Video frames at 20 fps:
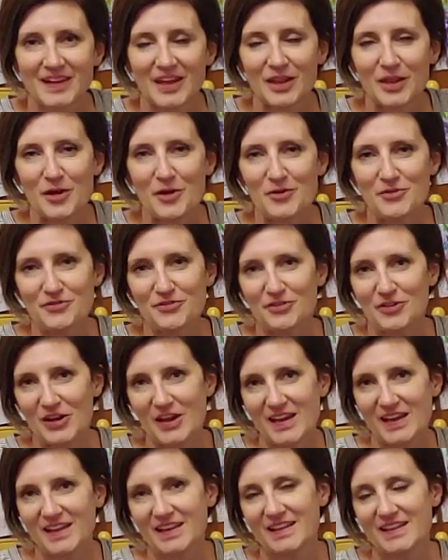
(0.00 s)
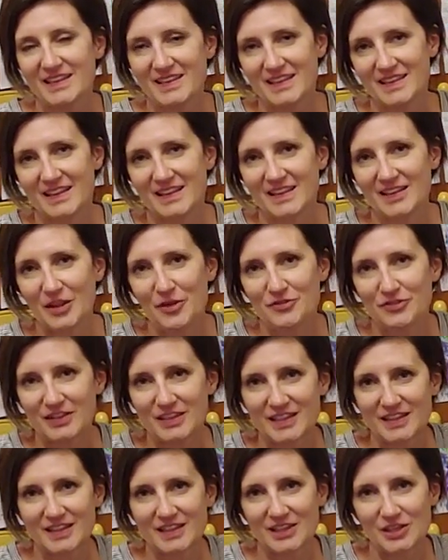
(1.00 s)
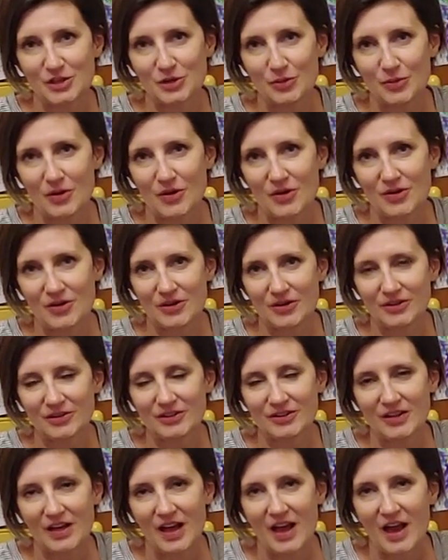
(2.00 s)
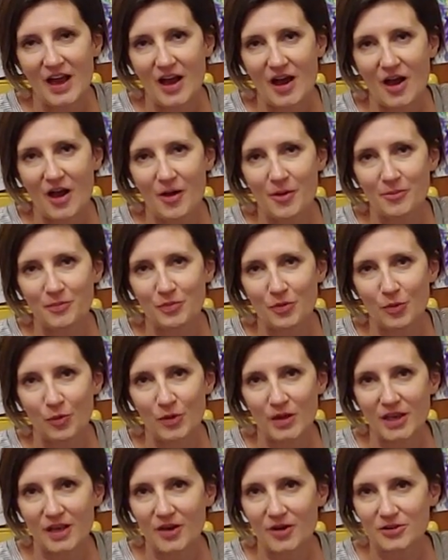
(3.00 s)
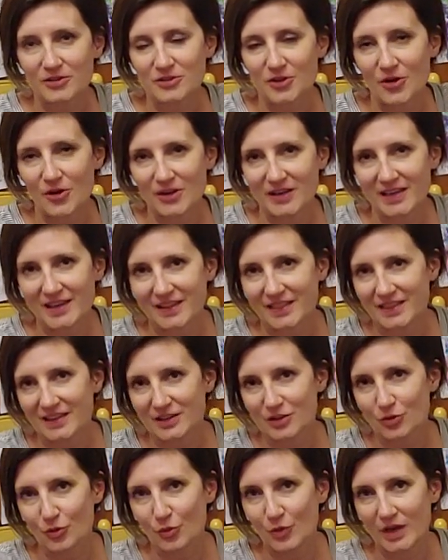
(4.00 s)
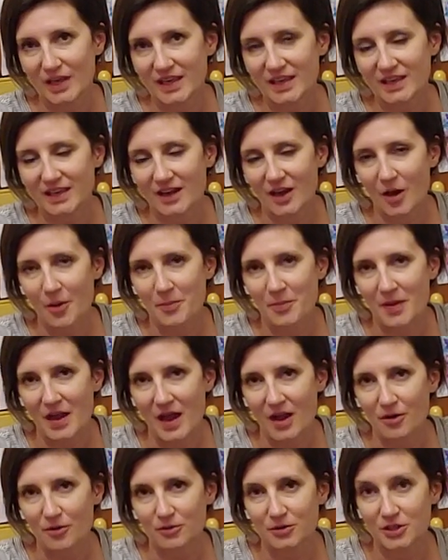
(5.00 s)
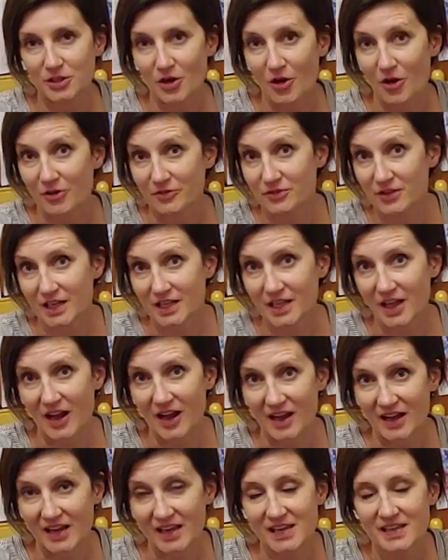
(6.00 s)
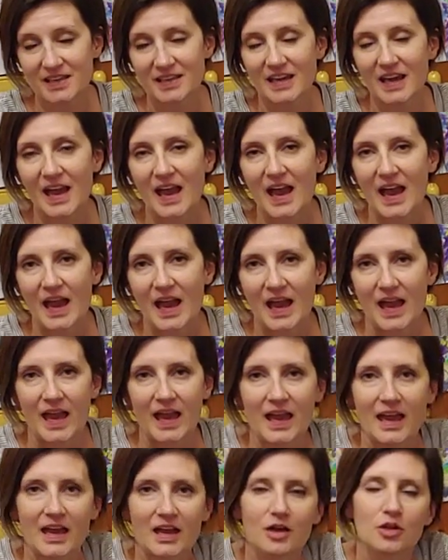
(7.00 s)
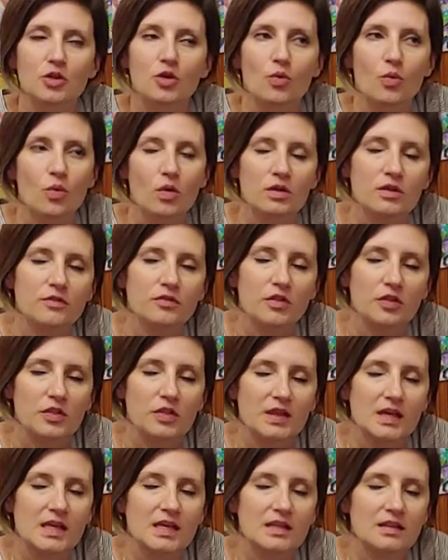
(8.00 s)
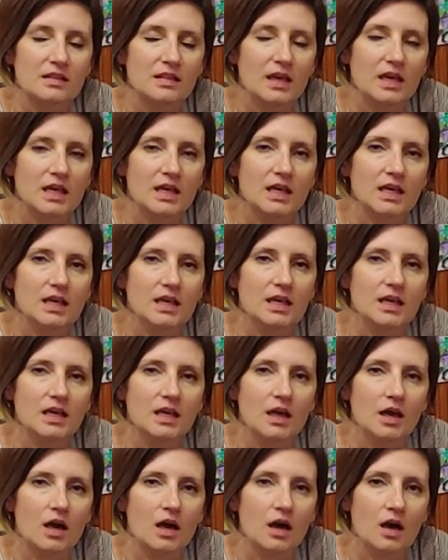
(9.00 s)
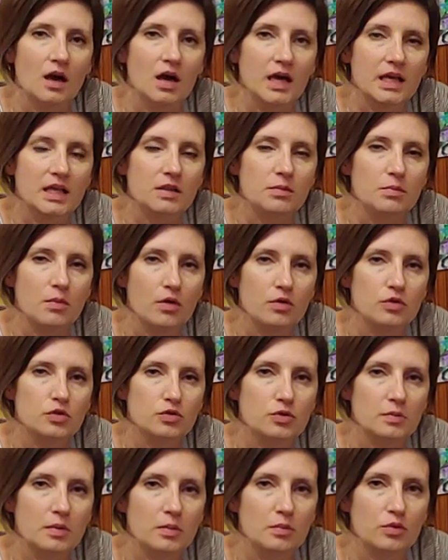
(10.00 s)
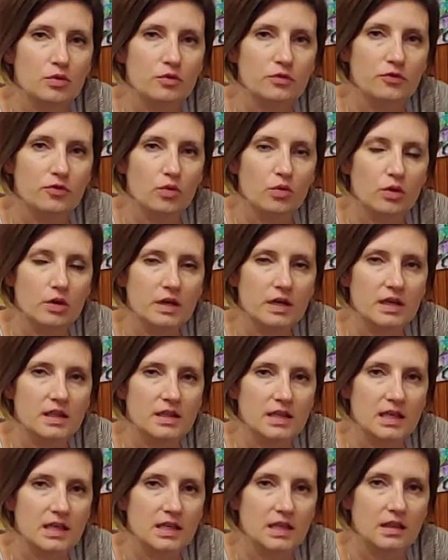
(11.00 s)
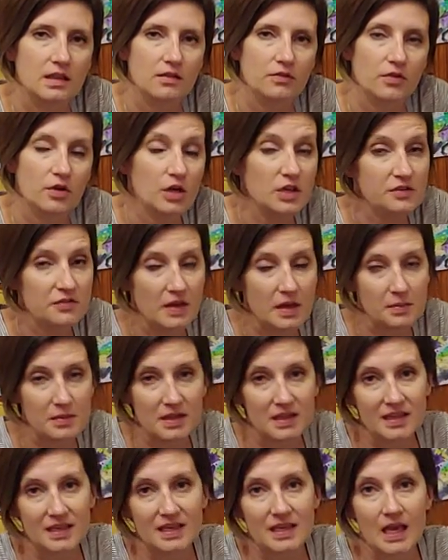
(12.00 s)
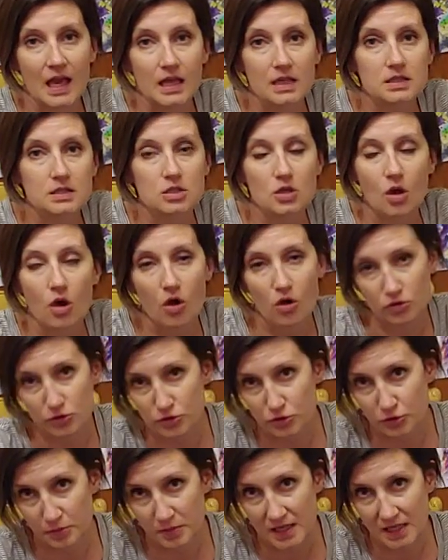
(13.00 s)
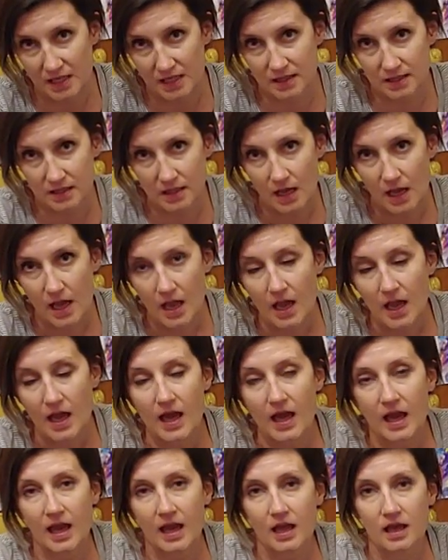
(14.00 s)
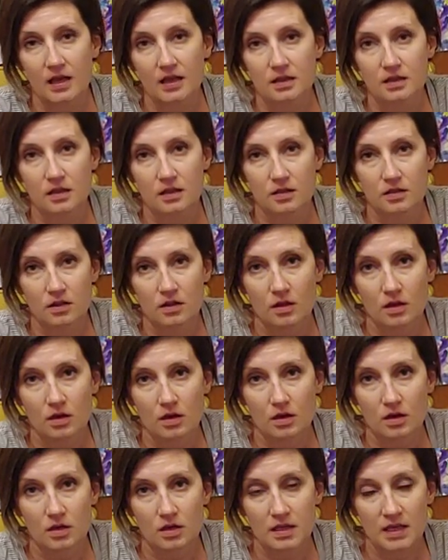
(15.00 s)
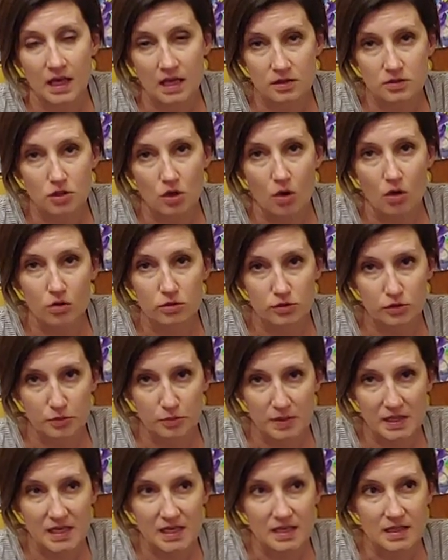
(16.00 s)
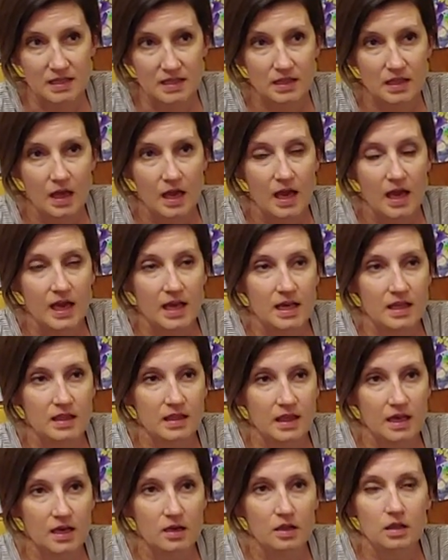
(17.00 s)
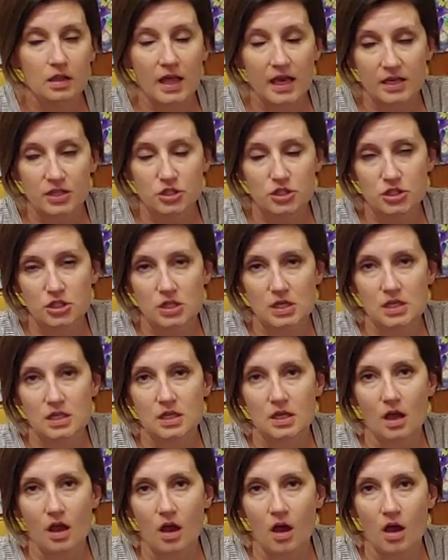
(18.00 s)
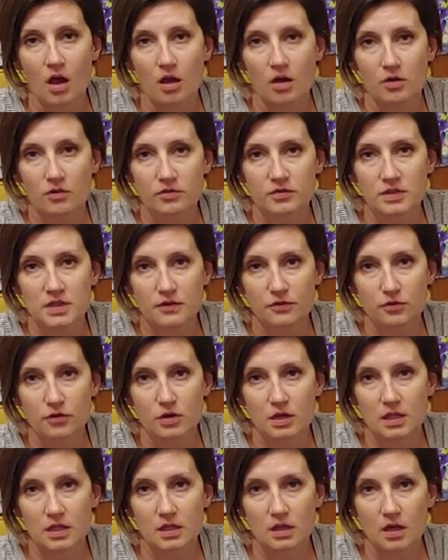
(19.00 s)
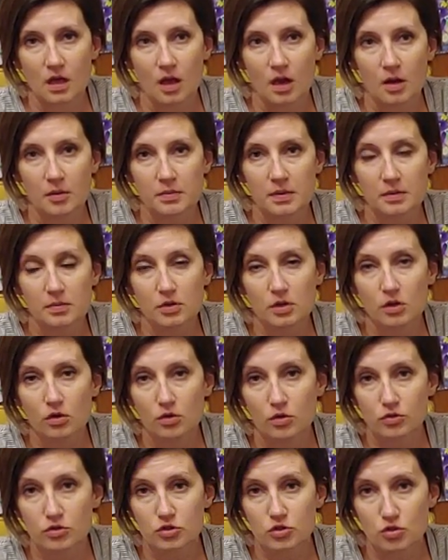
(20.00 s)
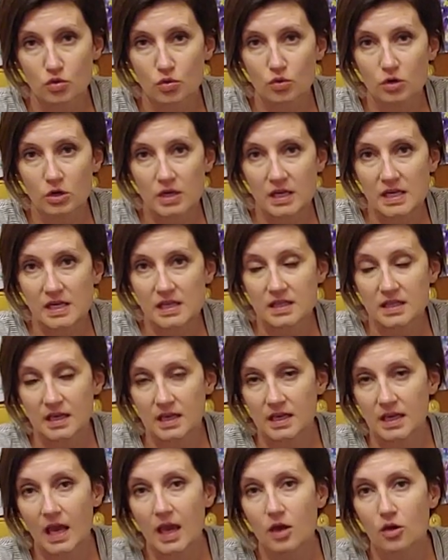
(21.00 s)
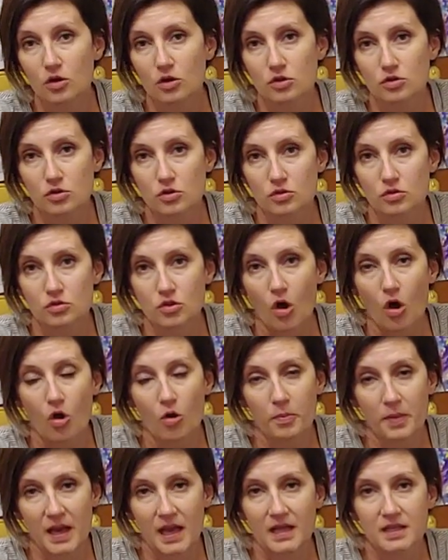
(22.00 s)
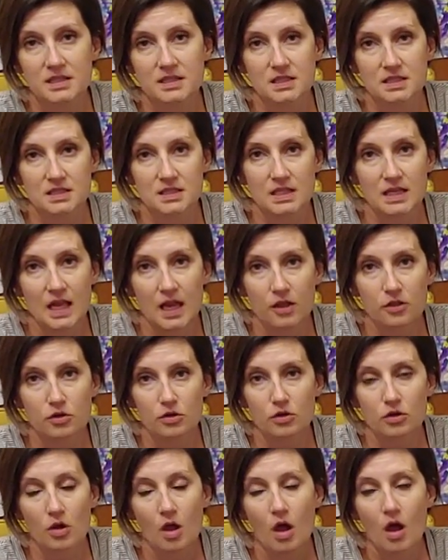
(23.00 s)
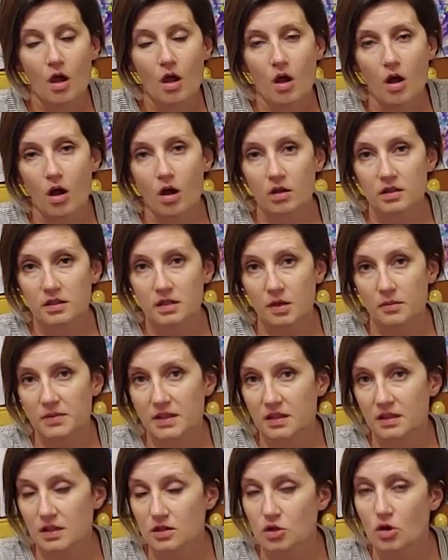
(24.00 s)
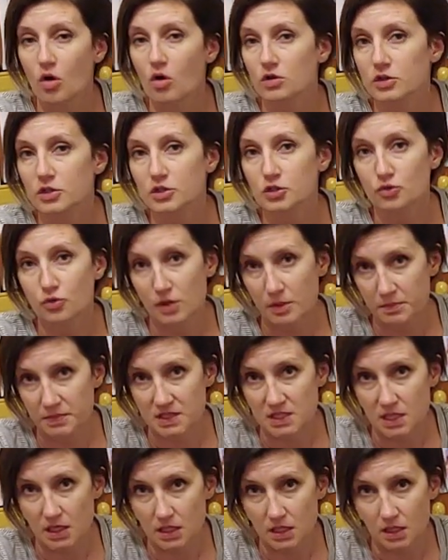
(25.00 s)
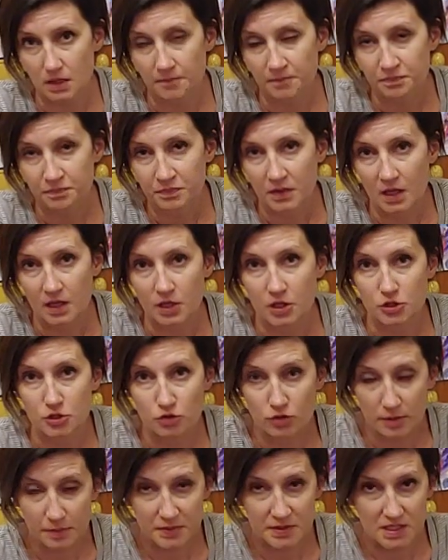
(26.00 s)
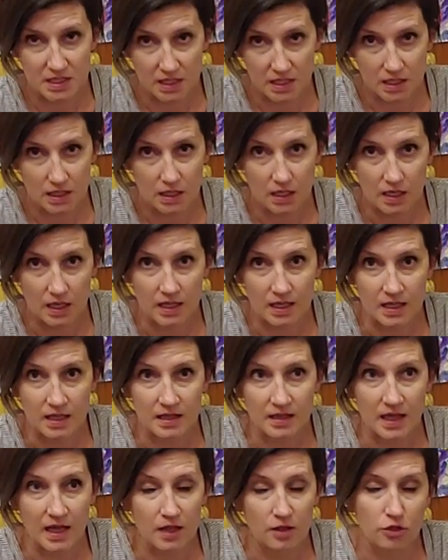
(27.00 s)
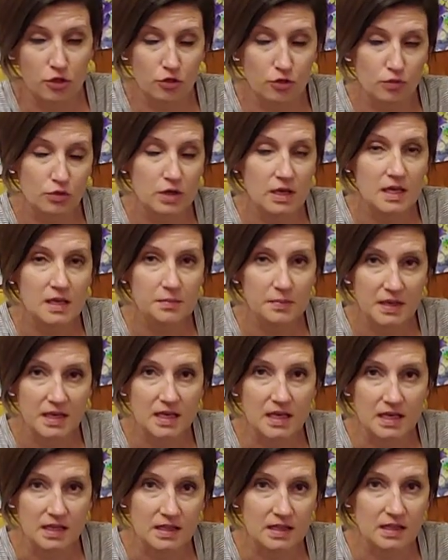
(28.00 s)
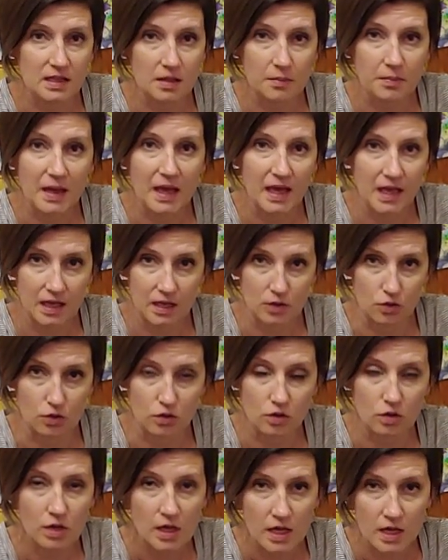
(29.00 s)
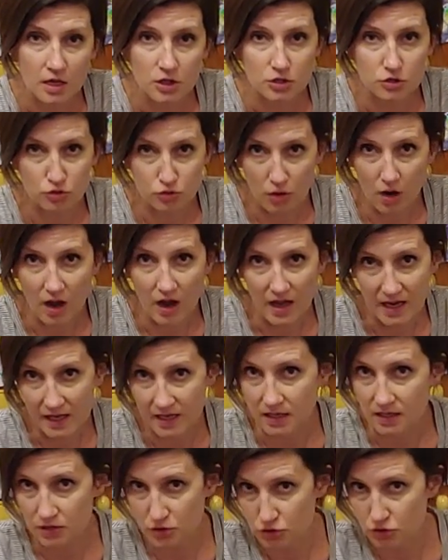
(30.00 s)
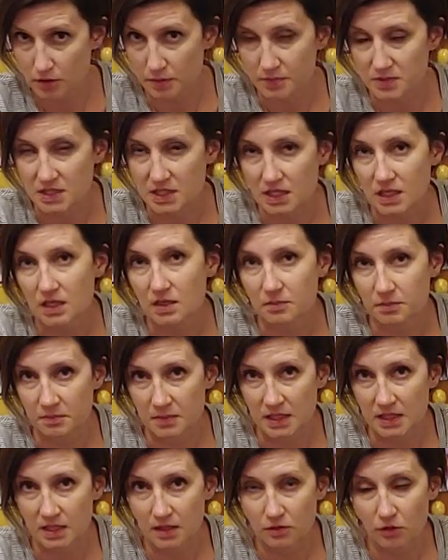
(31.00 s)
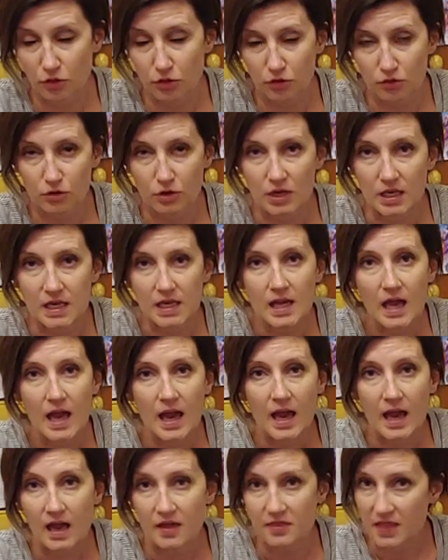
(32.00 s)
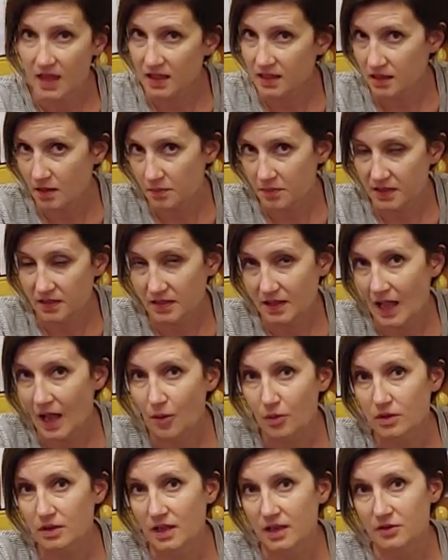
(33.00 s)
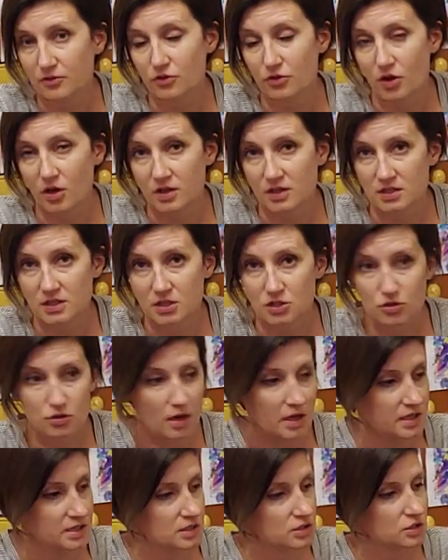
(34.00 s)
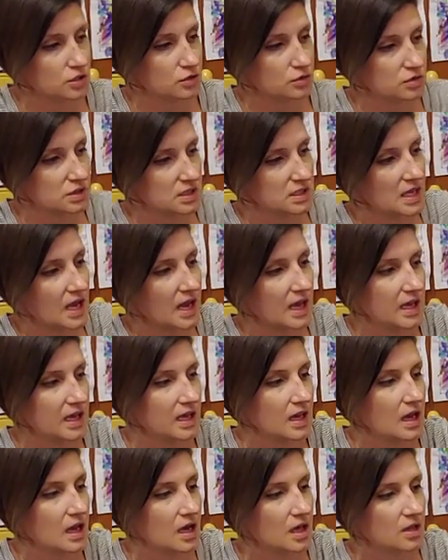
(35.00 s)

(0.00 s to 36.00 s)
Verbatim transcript: Hello friends, it's lovely to see you all. Um, we are talking this week about Jan van Eyck and one of the things that he uh, is most remembered for is his very famous Ghent altarpiece. And the Ghent altarpiece is a collection of different uh, biblical stories and characters all painted together on something that's called a triptych. And a triptych is a three-piece panel tri in triptych, meaning the three, and that's something that I would like for us to try to do today.